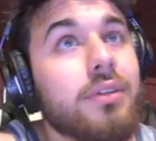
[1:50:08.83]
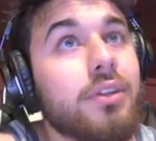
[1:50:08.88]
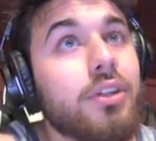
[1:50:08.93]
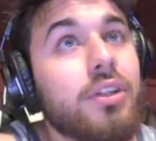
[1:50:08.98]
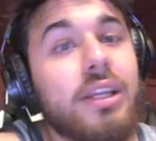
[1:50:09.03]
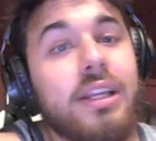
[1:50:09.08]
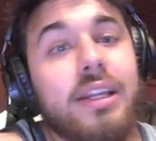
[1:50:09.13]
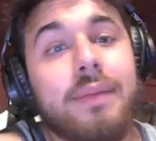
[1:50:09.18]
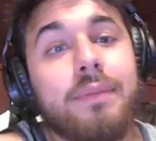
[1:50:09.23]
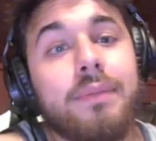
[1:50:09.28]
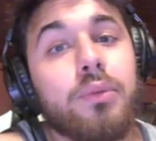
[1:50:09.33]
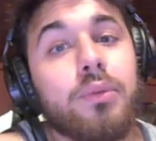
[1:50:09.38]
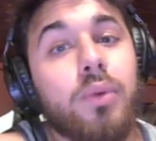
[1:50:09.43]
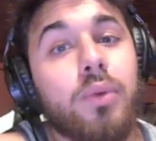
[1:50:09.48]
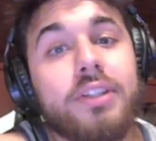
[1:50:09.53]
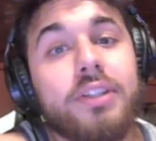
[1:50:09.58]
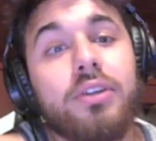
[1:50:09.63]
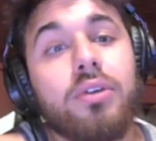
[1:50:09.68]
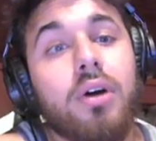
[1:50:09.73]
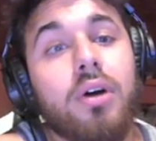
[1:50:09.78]
You need him to
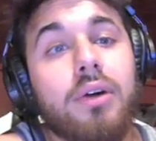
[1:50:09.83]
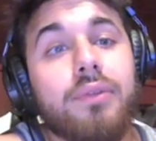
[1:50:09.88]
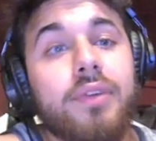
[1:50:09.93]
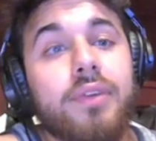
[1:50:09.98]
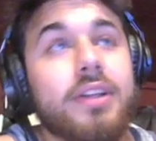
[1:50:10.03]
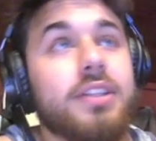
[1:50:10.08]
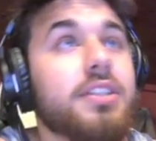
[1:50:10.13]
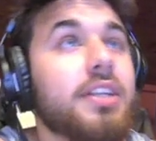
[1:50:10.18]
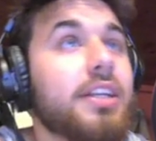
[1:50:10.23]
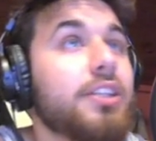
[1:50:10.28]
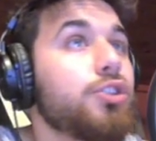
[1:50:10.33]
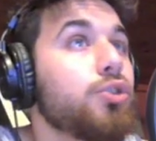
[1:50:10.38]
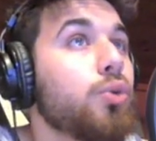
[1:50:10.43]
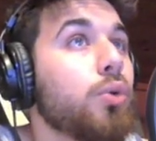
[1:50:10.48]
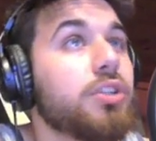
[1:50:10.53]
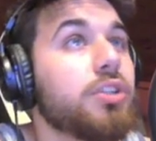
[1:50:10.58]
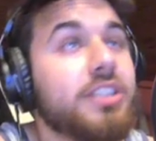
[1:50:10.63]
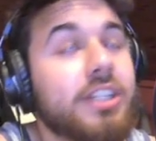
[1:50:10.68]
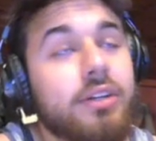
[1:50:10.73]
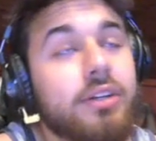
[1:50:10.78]
run your offense. And
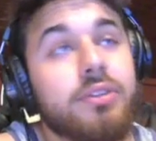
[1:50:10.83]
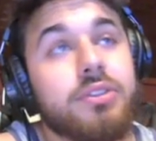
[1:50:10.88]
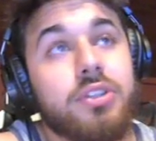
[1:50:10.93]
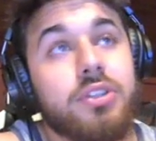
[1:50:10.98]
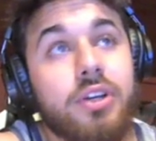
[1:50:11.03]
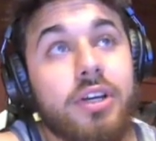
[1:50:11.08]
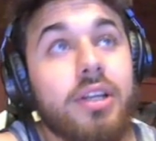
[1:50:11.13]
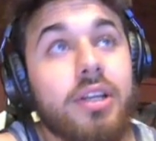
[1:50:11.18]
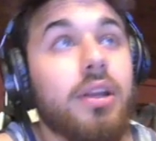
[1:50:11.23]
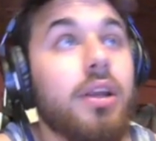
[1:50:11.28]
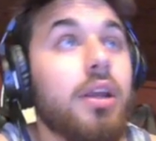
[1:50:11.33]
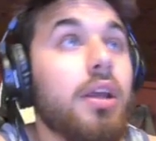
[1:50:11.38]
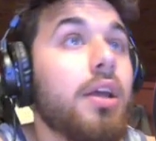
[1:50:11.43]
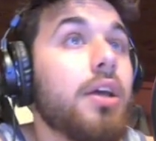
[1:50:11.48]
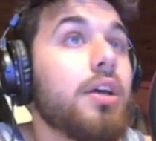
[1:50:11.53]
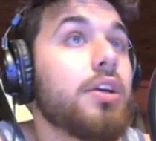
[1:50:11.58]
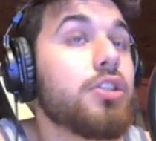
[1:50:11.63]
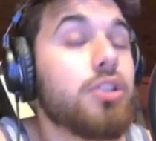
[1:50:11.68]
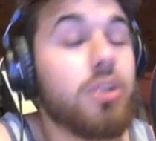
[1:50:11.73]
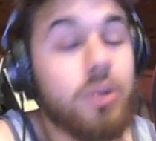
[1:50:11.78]
George Hill is good.
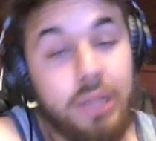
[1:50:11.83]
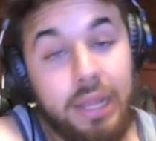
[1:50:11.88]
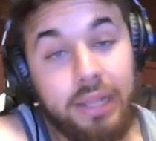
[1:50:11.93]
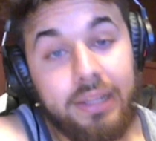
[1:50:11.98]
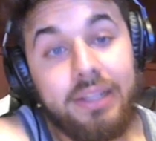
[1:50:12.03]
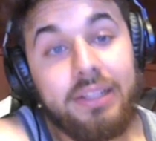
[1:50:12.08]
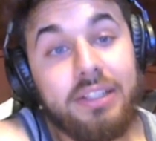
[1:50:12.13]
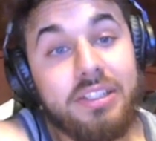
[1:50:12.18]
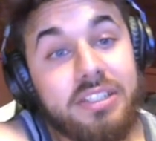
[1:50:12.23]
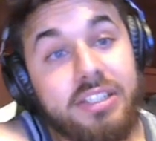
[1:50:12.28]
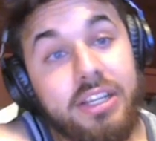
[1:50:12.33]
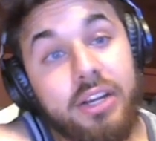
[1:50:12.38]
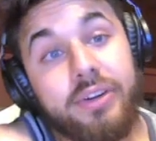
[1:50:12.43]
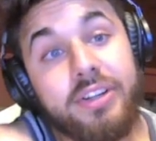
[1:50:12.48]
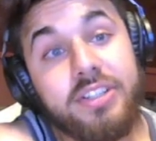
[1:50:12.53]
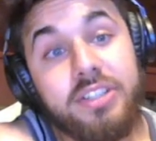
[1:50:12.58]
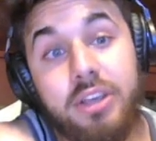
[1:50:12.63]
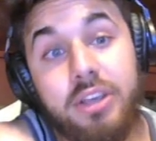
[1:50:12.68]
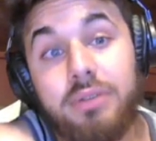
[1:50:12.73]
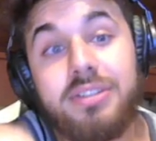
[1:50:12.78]
So I think the
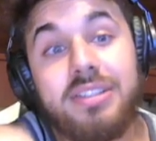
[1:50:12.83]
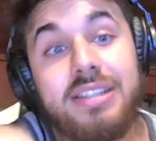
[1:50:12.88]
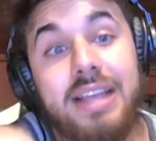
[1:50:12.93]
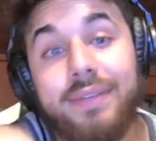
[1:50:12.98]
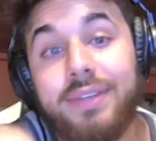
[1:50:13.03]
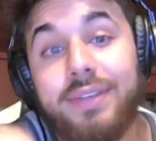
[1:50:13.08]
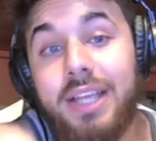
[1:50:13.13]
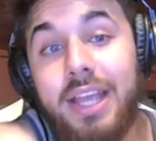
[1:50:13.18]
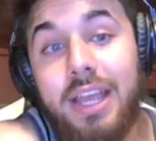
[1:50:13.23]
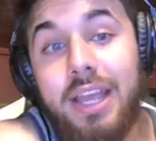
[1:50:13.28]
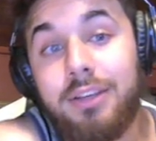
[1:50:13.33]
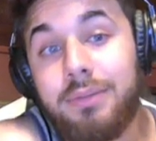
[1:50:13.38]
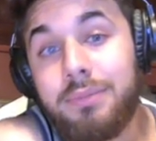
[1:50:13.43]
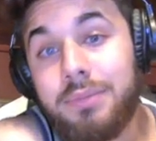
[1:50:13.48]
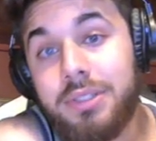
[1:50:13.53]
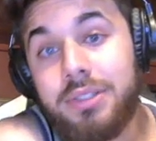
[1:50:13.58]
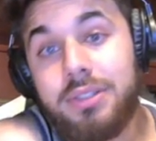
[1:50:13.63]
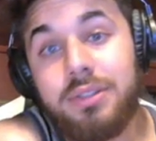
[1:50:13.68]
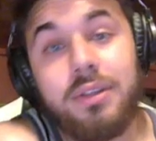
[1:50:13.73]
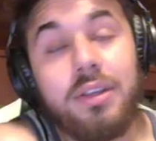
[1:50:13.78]
series goes 7
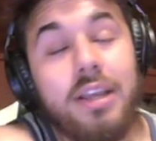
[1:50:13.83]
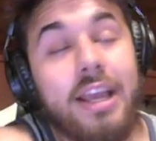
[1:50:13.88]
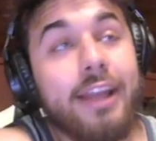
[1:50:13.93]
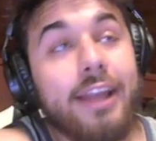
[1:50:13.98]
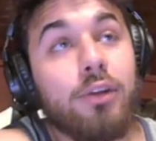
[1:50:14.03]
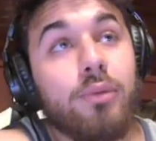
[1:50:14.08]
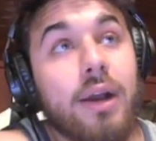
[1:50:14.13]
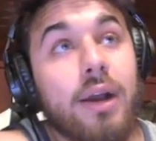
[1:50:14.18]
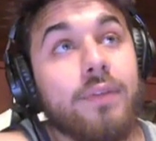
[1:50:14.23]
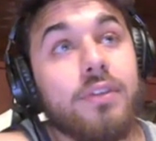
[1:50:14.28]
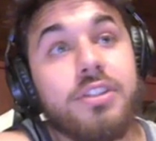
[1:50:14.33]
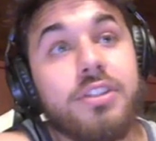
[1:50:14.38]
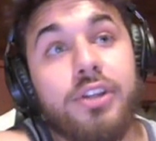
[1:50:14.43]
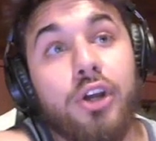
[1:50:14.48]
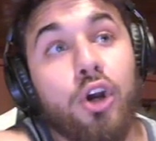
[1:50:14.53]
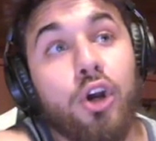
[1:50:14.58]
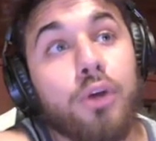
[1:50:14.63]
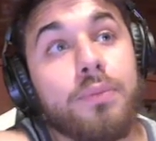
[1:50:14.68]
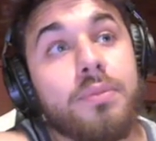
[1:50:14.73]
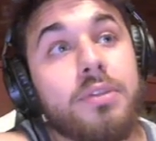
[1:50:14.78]
games, and whoever's
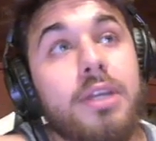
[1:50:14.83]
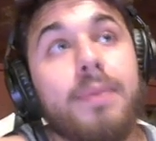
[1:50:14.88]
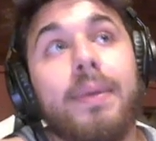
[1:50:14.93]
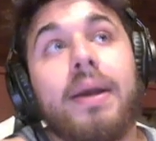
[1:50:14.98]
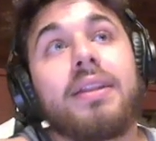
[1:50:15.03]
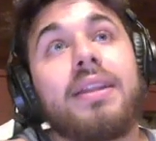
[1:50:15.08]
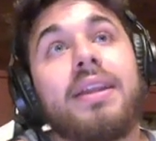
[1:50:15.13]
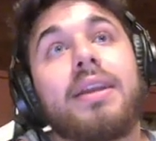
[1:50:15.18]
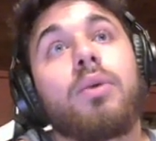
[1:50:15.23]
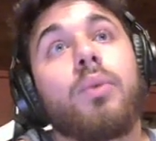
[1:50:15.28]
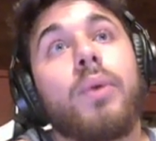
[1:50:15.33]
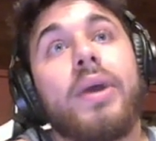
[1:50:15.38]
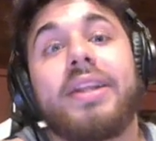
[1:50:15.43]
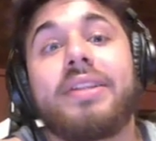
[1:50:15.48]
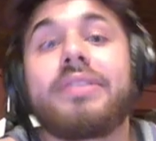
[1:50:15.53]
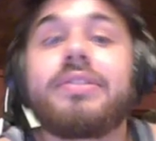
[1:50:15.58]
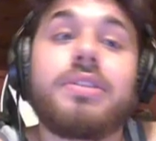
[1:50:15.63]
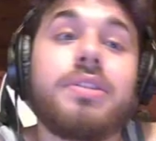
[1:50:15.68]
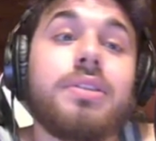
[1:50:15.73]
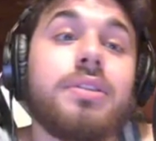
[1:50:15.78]
the home team, I think,
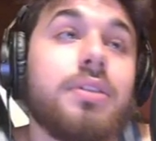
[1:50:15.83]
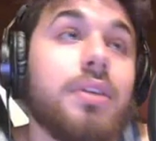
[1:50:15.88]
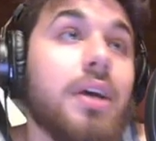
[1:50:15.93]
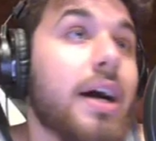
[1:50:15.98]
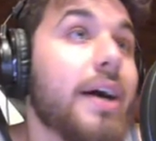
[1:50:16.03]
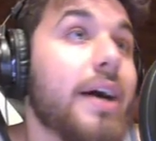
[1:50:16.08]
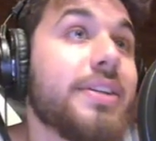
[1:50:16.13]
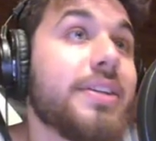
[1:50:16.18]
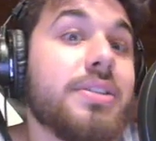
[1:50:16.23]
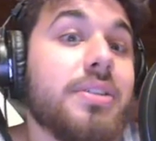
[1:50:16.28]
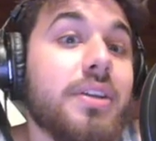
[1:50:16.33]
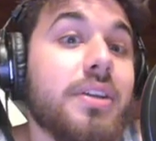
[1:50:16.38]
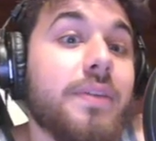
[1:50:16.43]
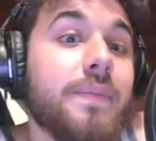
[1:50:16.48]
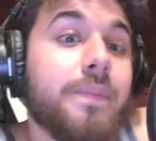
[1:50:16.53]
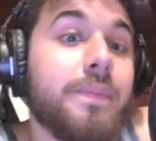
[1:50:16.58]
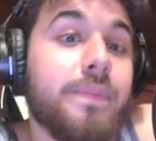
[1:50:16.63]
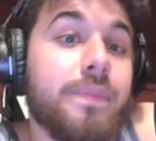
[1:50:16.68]
wins, honestly.